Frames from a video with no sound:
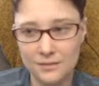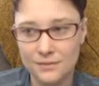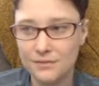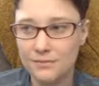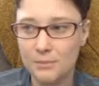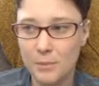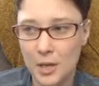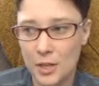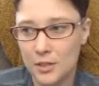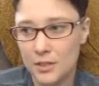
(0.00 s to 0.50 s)
It
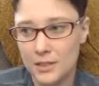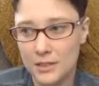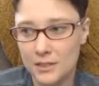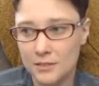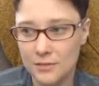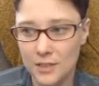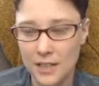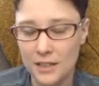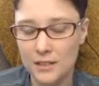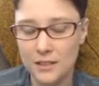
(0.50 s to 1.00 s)
apparently
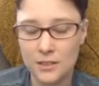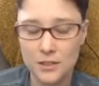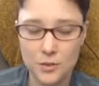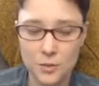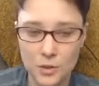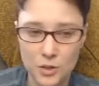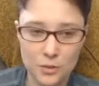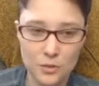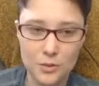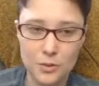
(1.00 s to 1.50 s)
violated
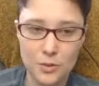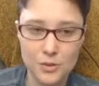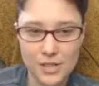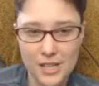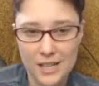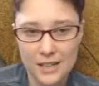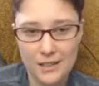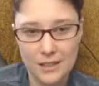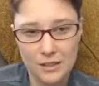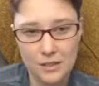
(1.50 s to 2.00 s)
Twitter rules.
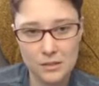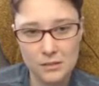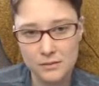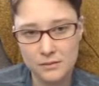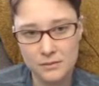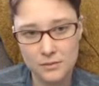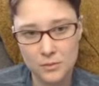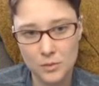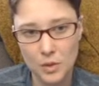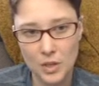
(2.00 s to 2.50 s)
I don't know.
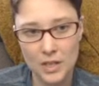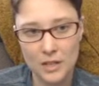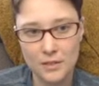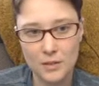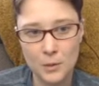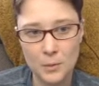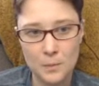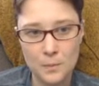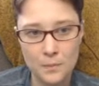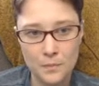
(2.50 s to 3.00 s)

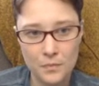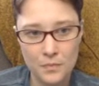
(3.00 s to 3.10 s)
Whatever.